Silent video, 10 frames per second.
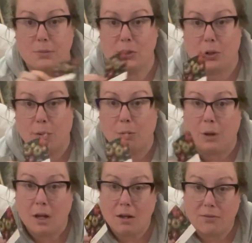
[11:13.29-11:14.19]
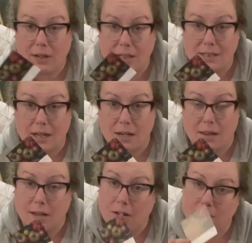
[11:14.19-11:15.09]
So if I need to get
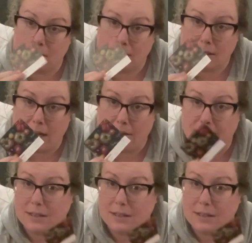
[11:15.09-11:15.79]
anything else, I have the